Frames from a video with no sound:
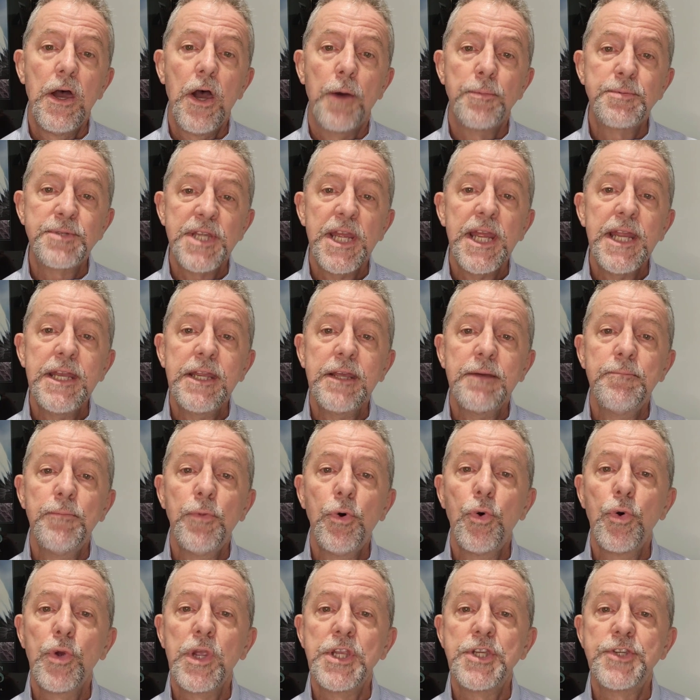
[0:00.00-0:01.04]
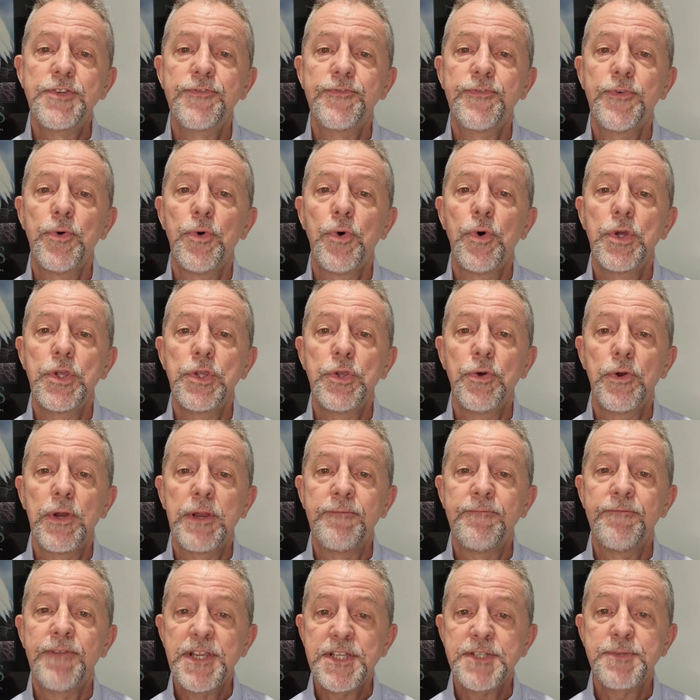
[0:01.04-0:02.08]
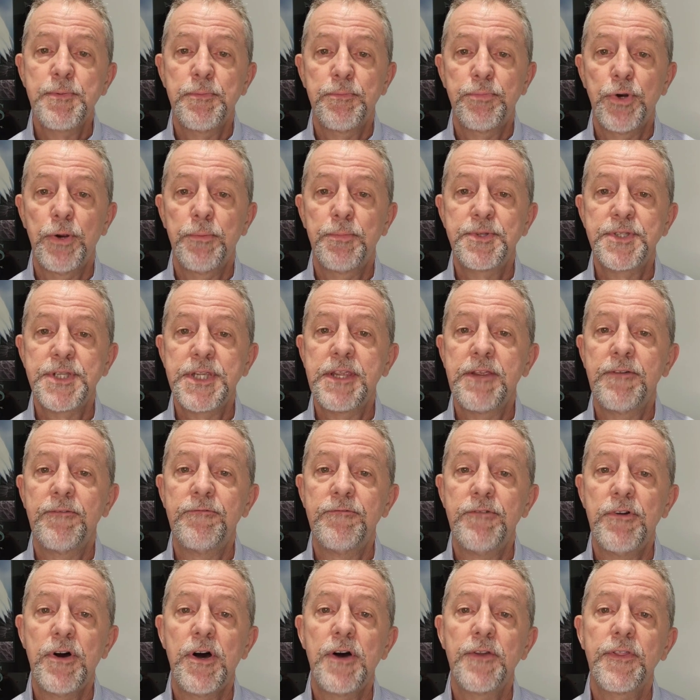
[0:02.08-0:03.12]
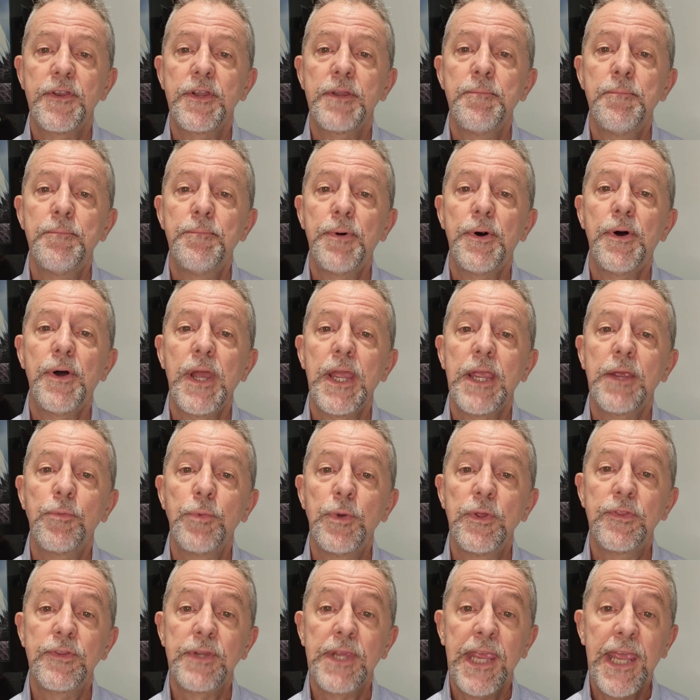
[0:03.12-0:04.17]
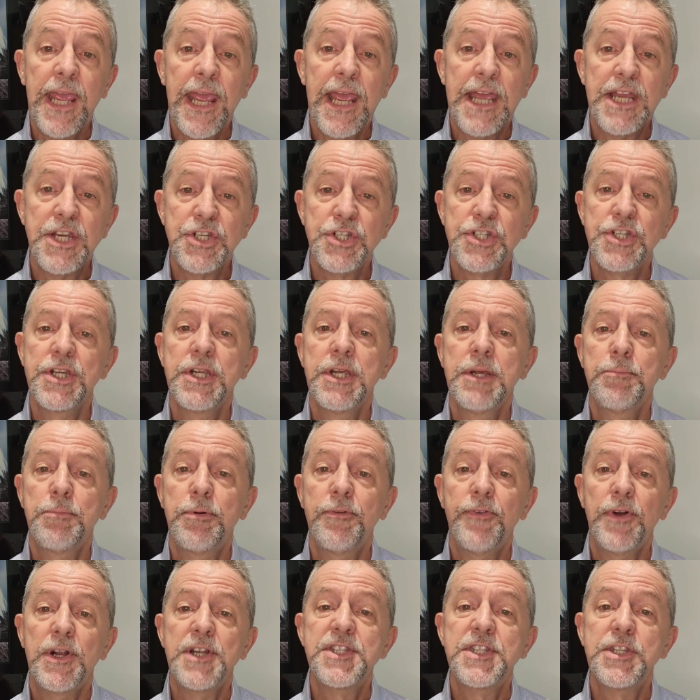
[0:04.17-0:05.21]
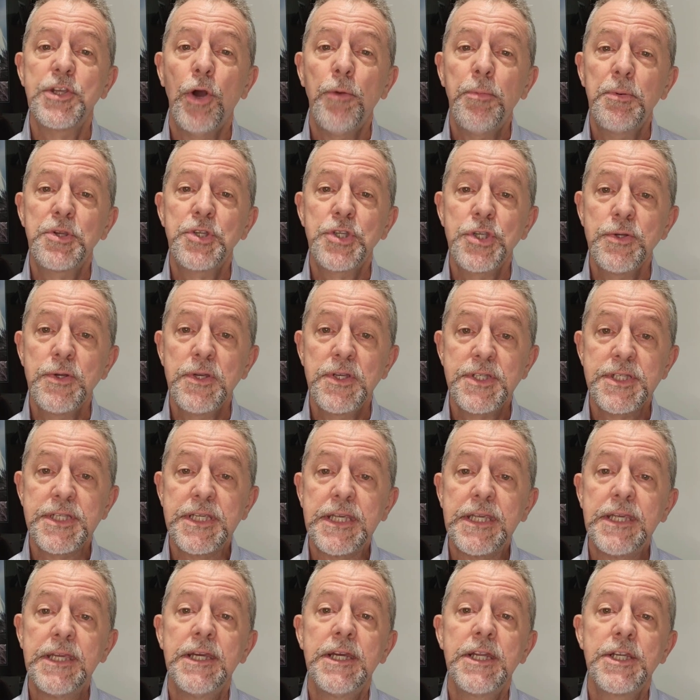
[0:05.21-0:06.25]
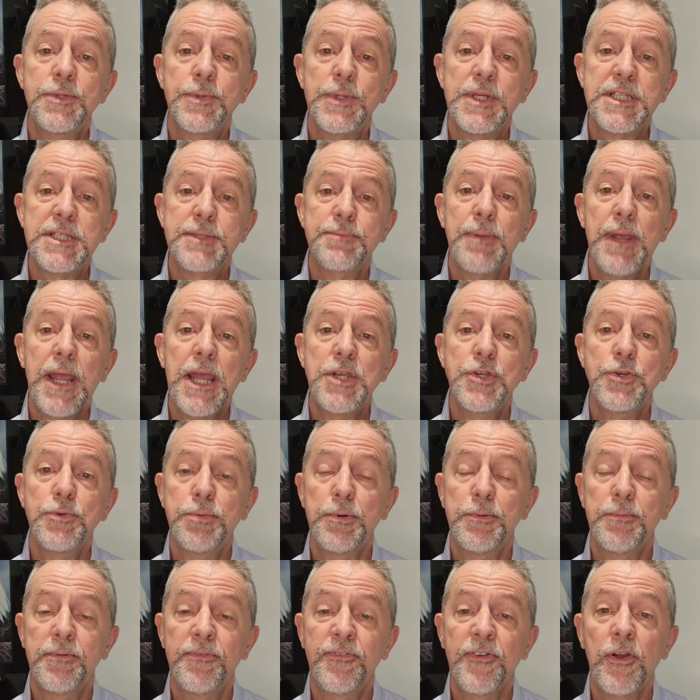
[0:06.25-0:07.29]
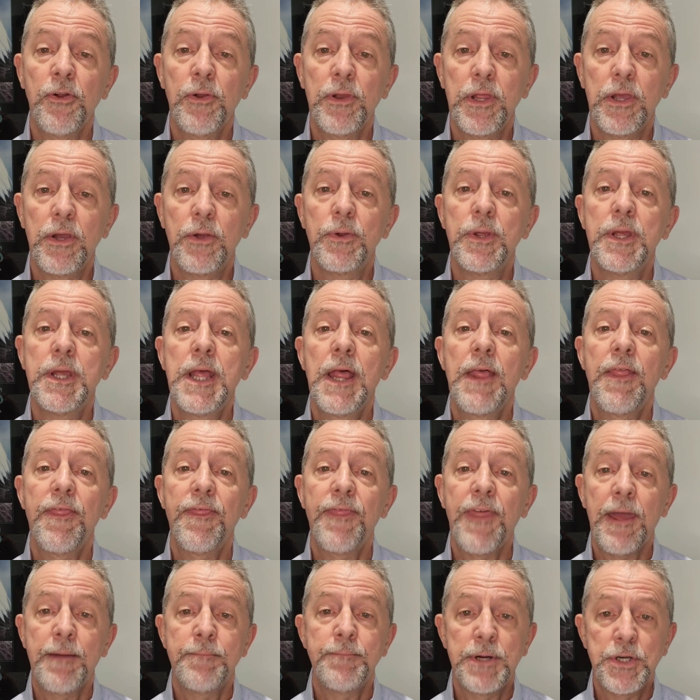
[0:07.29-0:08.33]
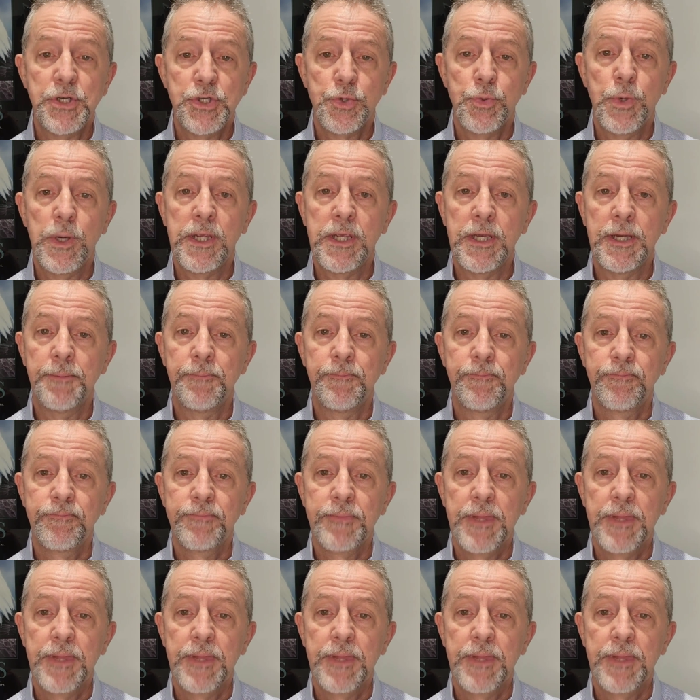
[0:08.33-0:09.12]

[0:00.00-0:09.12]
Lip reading: Obtaining a mortgage for your investment property rather than buying with cash provides the opportunity to expand your portfolio that much quicker.